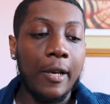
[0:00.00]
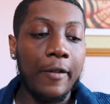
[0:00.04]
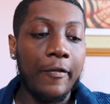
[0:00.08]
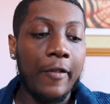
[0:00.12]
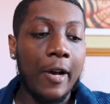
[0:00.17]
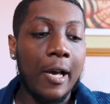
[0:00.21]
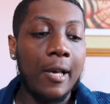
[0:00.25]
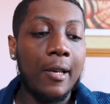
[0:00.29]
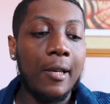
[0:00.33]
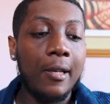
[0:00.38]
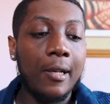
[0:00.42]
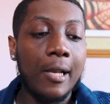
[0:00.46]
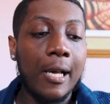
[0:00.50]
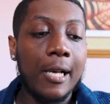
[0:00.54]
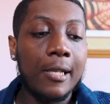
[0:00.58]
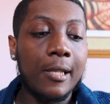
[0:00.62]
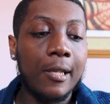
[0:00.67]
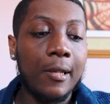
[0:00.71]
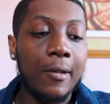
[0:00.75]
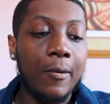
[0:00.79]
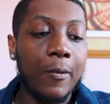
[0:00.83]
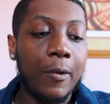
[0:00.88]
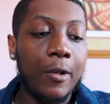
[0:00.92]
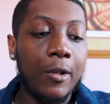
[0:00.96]
And finally, the last
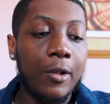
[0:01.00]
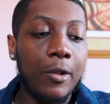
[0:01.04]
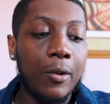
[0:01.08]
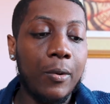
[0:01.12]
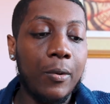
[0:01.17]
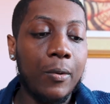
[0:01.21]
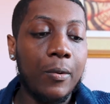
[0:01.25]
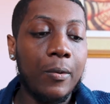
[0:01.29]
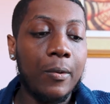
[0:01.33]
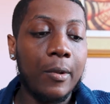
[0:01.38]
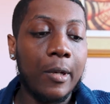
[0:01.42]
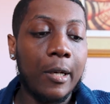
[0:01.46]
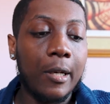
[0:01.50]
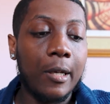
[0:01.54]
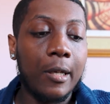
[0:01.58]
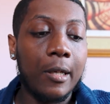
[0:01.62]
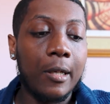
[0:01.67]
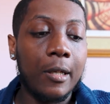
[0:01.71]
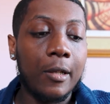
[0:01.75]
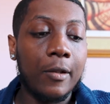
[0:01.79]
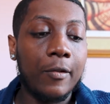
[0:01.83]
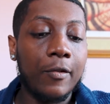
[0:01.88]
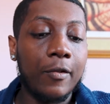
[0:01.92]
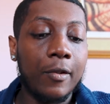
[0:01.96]
thing you want to do
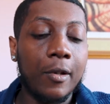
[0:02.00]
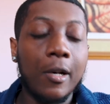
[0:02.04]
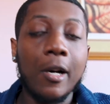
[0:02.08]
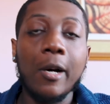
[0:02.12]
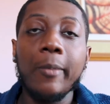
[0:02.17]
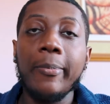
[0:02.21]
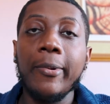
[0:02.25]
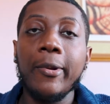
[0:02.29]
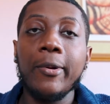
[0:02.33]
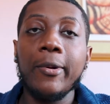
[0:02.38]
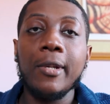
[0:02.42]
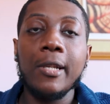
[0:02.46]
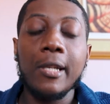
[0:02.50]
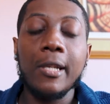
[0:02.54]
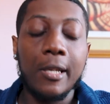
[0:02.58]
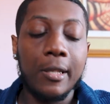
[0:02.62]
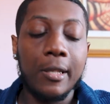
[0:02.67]
for uploading to